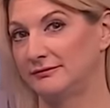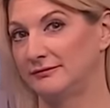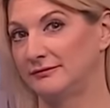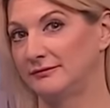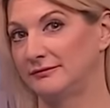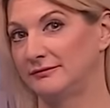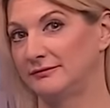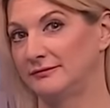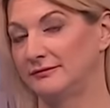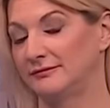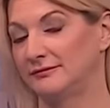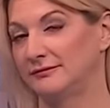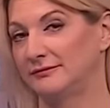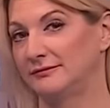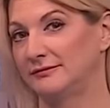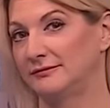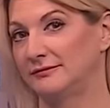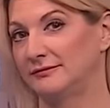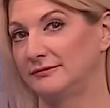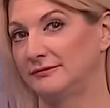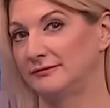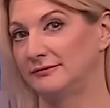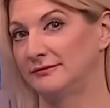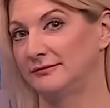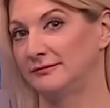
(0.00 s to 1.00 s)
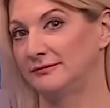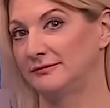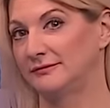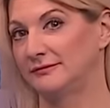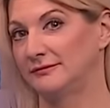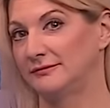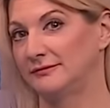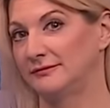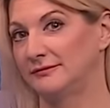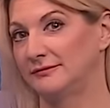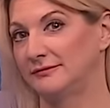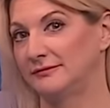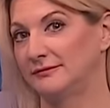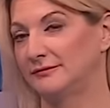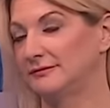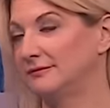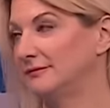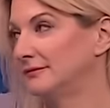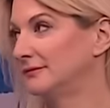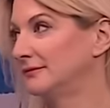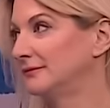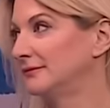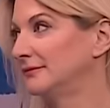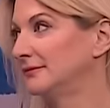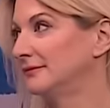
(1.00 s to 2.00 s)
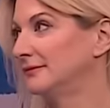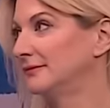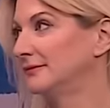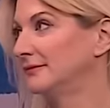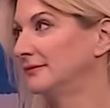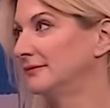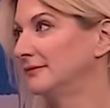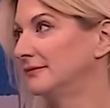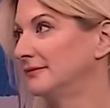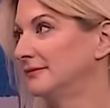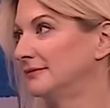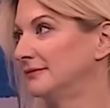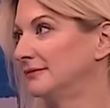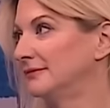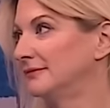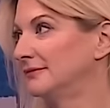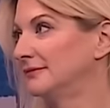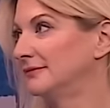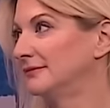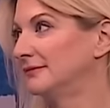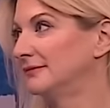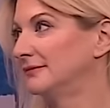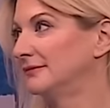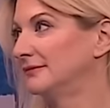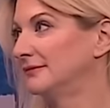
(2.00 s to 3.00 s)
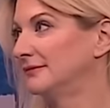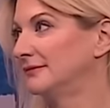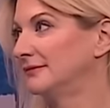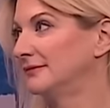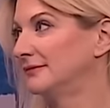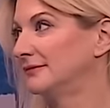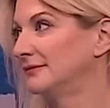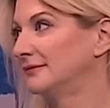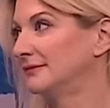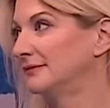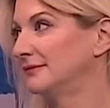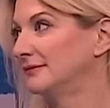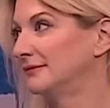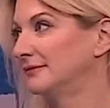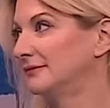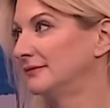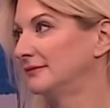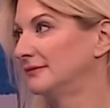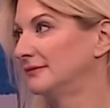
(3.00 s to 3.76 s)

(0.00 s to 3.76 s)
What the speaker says: [no speech]